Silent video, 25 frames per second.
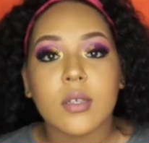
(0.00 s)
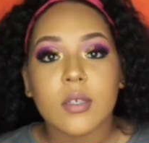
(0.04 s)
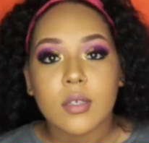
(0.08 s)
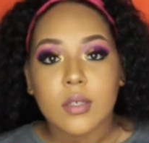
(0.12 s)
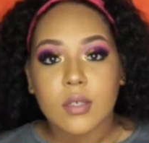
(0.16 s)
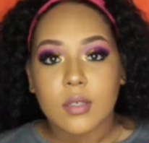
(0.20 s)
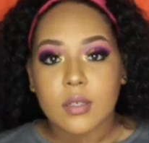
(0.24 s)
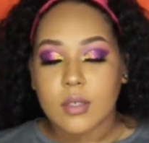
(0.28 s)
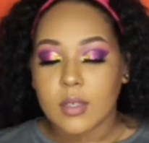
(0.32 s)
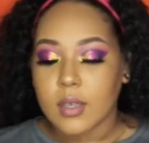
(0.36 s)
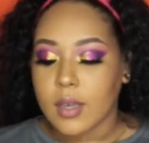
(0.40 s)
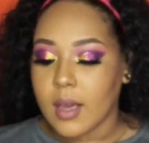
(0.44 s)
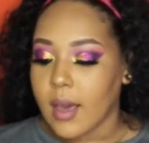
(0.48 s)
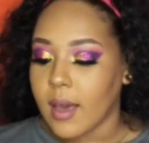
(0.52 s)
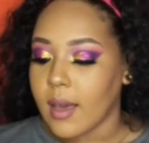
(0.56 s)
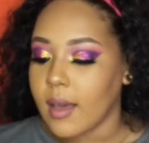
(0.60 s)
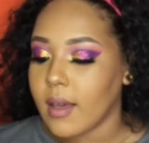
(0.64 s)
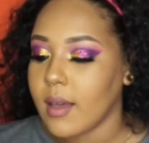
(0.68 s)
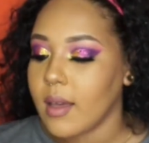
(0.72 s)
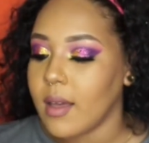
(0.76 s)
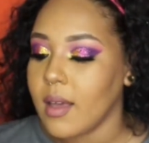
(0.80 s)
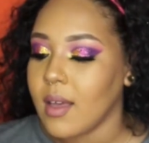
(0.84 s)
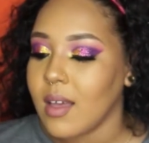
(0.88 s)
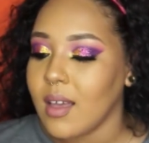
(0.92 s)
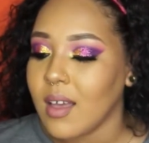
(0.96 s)
so yeah
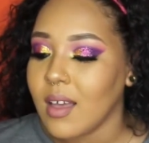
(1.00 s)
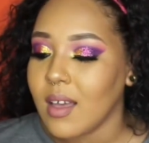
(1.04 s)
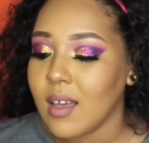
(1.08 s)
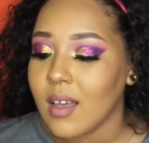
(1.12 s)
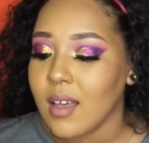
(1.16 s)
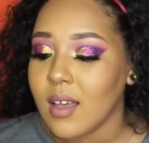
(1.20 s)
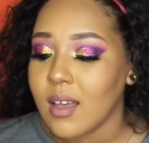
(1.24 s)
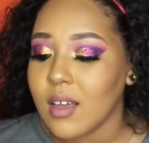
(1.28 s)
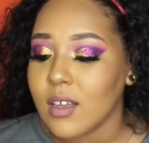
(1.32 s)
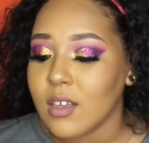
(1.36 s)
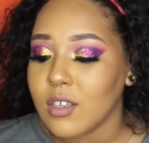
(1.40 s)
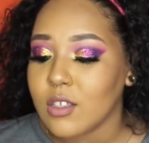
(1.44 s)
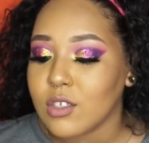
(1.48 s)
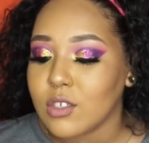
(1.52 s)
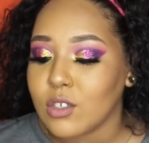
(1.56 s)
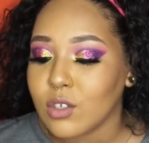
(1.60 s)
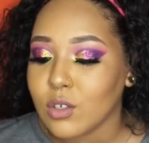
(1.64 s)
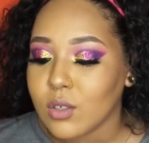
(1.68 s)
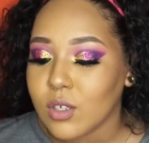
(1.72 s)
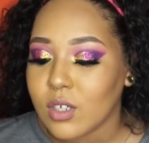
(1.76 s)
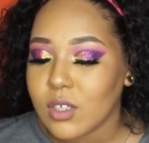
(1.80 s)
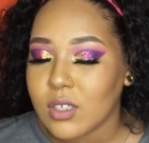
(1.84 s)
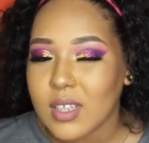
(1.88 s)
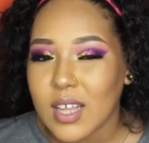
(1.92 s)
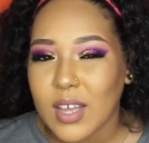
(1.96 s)

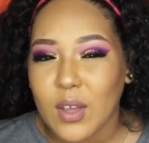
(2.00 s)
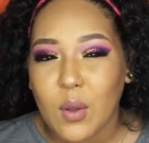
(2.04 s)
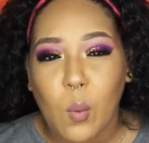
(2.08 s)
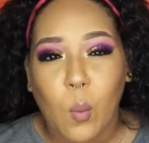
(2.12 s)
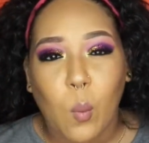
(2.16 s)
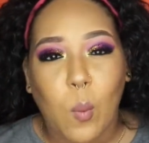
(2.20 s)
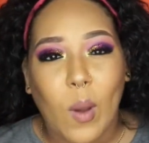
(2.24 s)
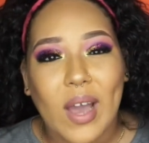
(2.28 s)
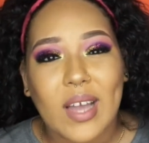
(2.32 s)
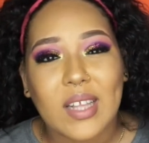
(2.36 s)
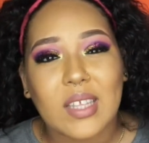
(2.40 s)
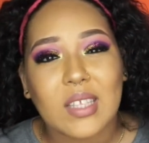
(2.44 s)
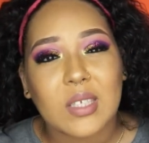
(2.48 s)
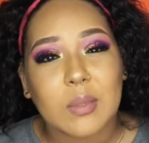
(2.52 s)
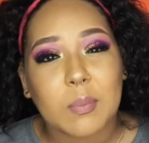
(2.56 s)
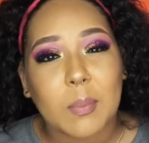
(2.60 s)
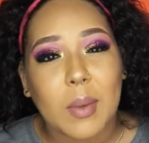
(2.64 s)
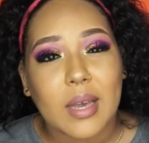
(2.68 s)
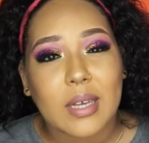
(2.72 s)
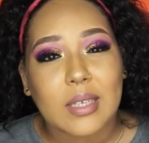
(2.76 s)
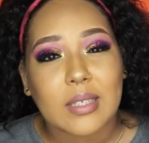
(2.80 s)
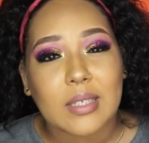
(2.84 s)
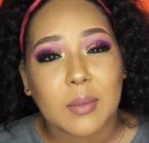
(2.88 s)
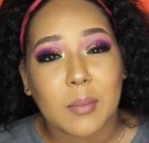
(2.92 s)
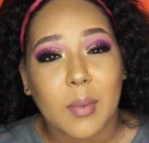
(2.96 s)
so just like white
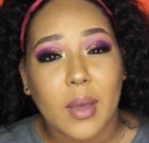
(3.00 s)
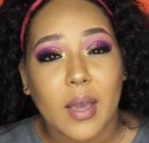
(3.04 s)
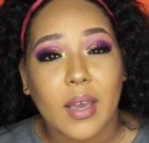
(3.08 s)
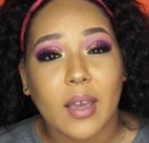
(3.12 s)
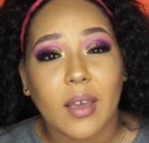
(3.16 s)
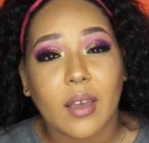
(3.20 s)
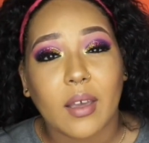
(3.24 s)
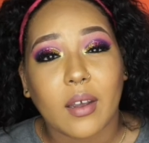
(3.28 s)
specks in my